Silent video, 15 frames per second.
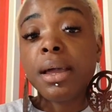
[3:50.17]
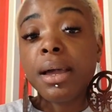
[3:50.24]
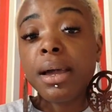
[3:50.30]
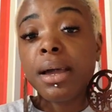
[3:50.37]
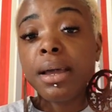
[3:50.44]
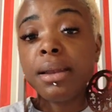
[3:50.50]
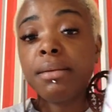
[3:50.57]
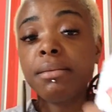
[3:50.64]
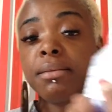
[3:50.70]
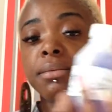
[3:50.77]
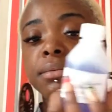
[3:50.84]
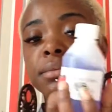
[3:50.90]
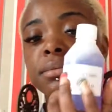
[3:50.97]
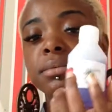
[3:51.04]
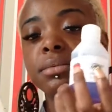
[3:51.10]
And
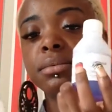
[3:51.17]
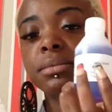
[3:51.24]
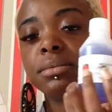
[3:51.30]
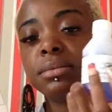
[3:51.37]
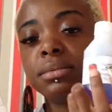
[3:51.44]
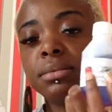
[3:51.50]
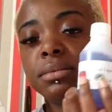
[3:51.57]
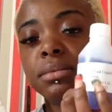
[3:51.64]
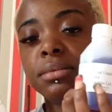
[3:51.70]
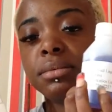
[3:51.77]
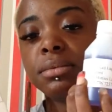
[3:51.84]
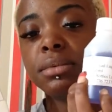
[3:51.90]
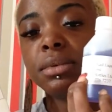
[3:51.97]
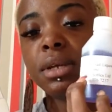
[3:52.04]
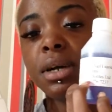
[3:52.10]

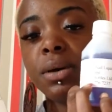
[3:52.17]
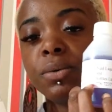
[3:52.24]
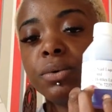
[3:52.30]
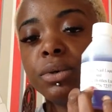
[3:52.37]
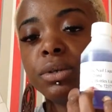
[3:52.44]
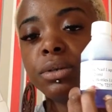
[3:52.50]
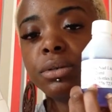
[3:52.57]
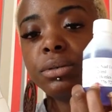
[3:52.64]
that one,